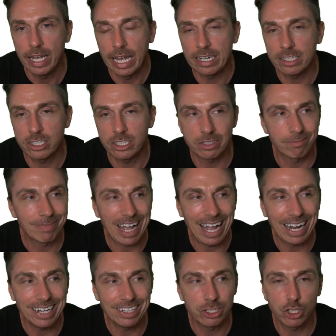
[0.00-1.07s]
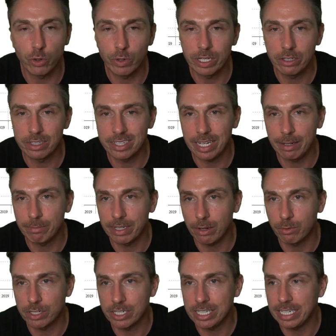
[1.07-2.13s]
And it's just kind of showing you the same thing
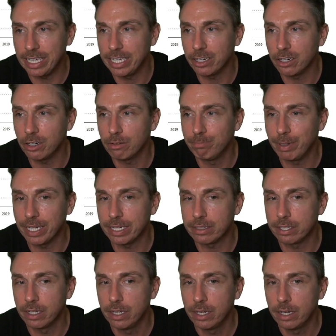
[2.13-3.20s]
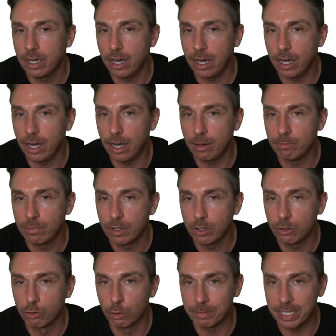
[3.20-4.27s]
that we're seeing here, but
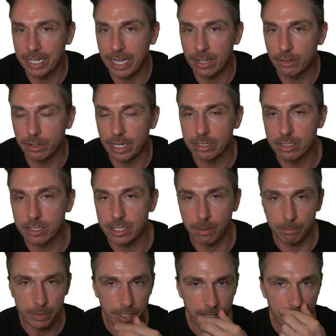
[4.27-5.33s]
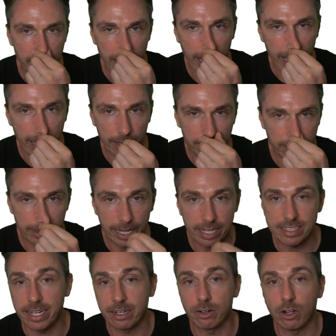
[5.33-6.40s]
grouped together and summed, and
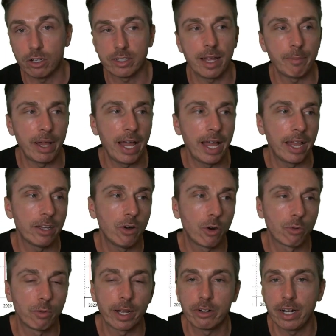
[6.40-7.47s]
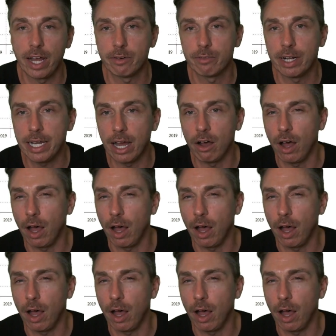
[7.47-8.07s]
that's at an all-time high or record high right now.